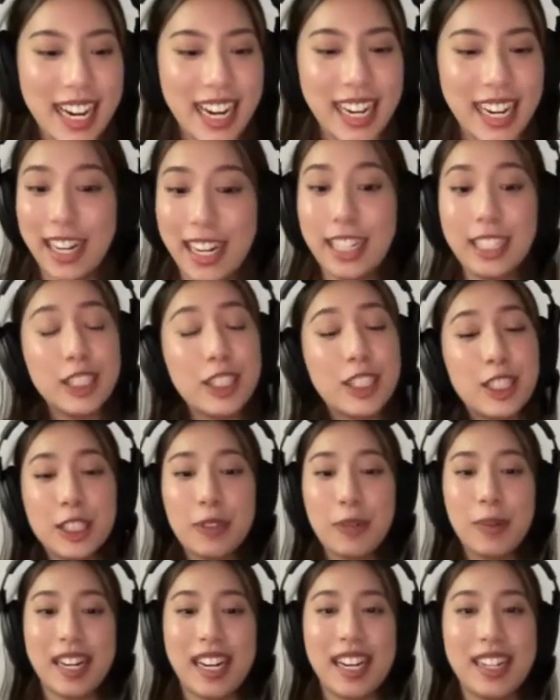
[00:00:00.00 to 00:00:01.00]
and then they just
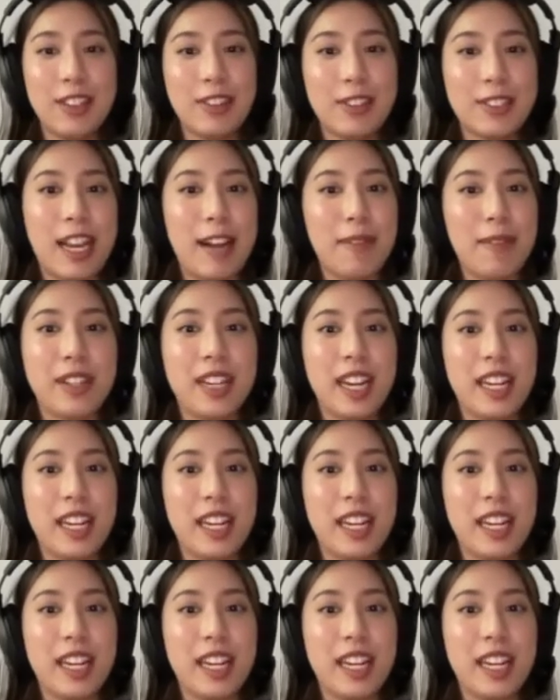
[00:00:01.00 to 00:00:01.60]
do it in those applications.